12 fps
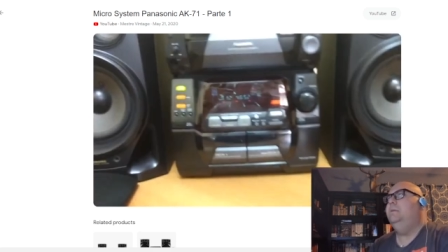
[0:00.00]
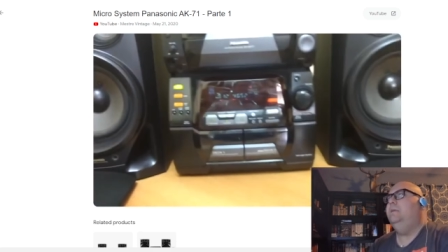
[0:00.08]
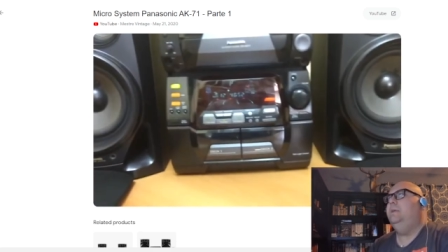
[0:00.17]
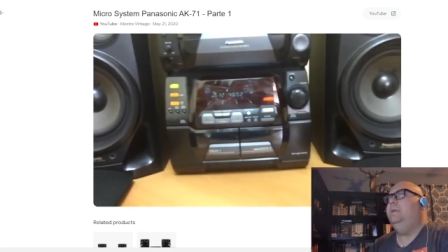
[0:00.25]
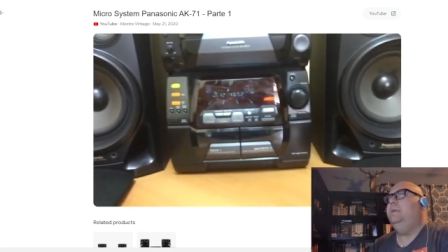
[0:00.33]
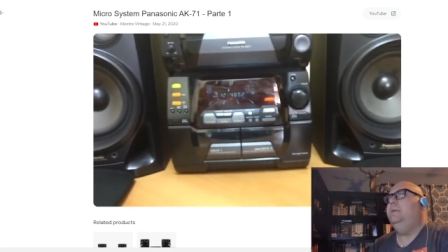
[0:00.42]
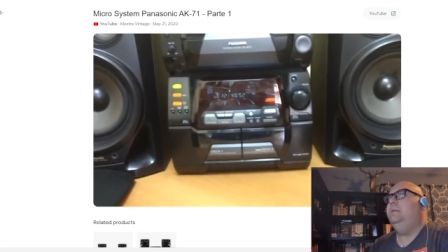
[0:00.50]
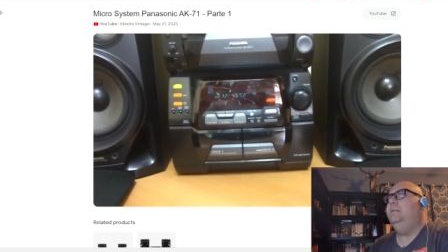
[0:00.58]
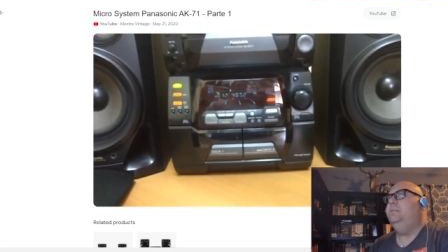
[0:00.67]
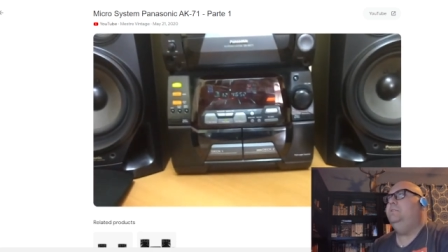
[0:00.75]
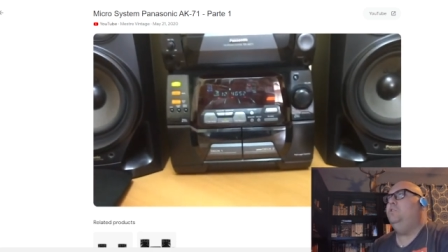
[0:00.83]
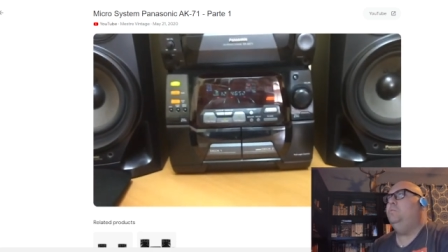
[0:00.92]

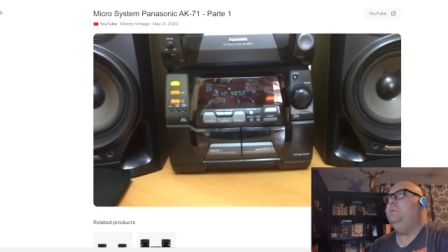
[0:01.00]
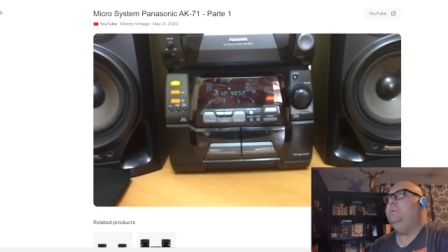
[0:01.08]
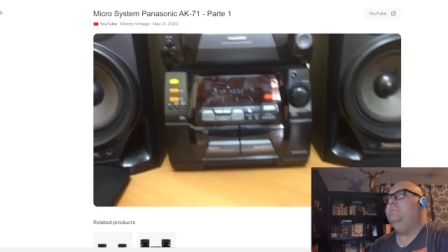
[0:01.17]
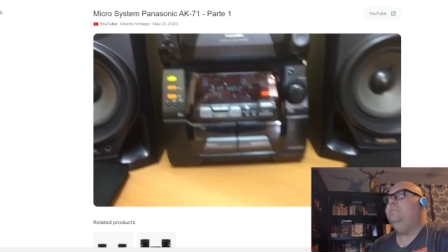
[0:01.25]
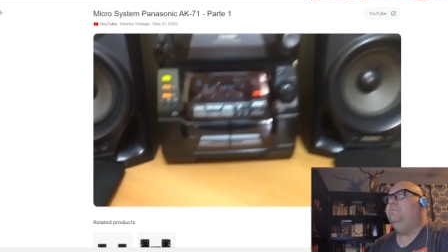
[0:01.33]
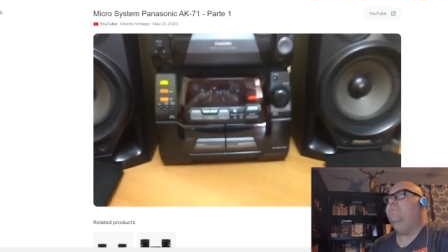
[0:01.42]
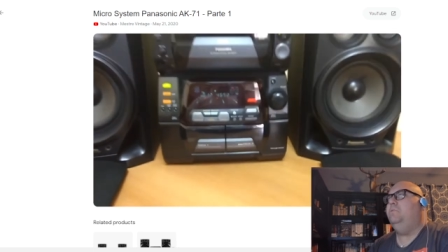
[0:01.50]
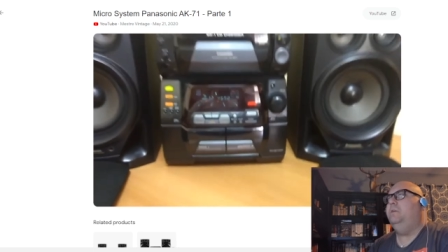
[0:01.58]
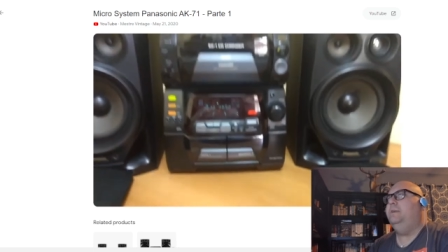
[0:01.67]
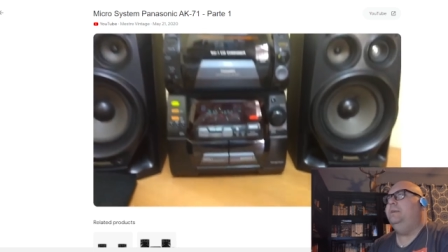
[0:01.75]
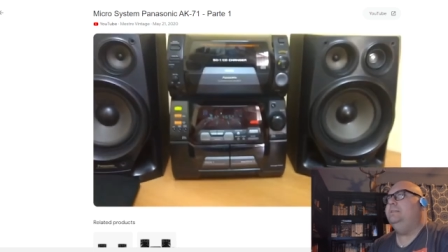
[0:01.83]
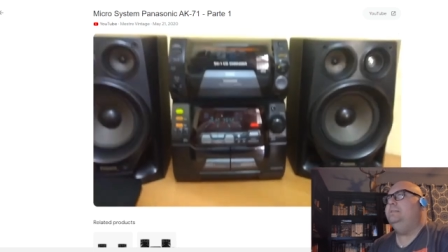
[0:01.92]
and you open up the
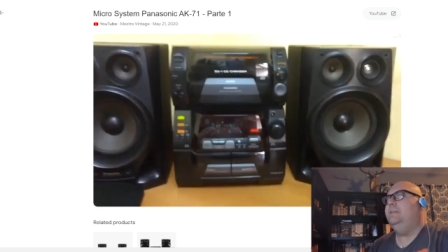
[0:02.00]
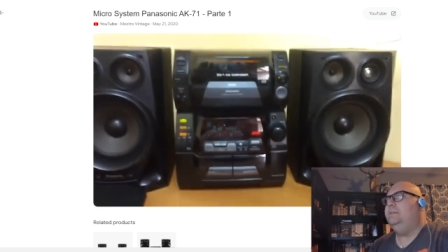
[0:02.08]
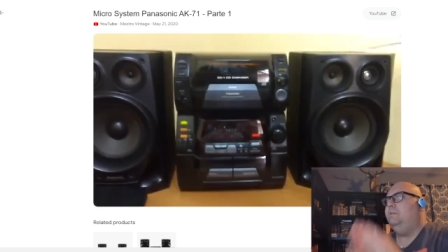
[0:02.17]
front and it's like